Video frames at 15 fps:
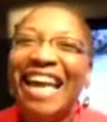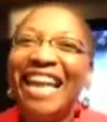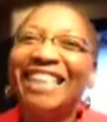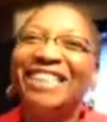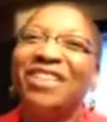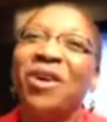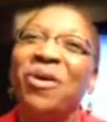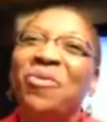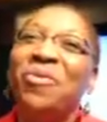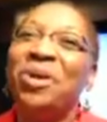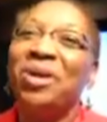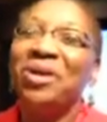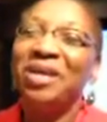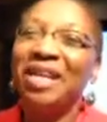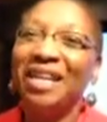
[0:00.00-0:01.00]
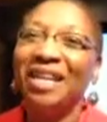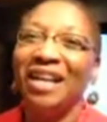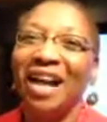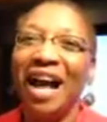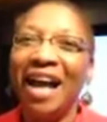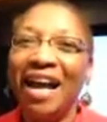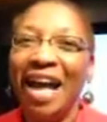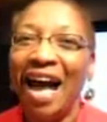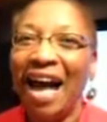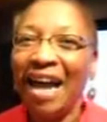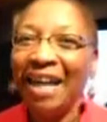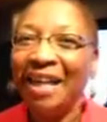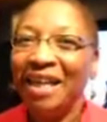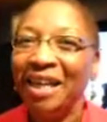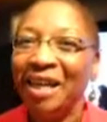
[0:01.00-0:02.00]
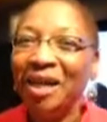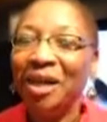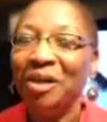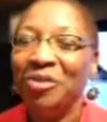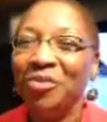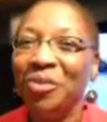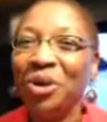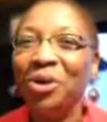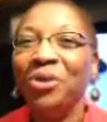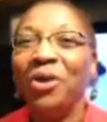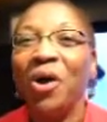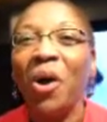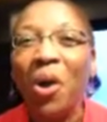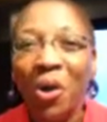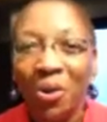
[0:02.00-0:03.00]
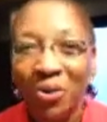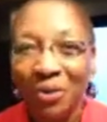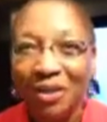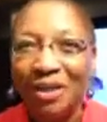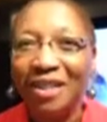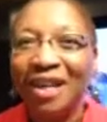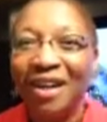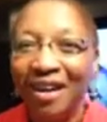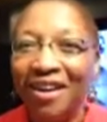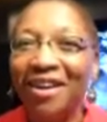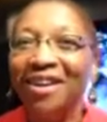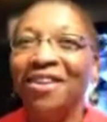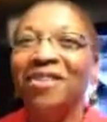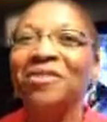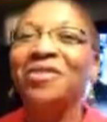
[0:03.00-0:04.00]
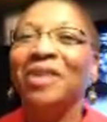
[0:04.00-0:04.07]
And so we're here, we're the host of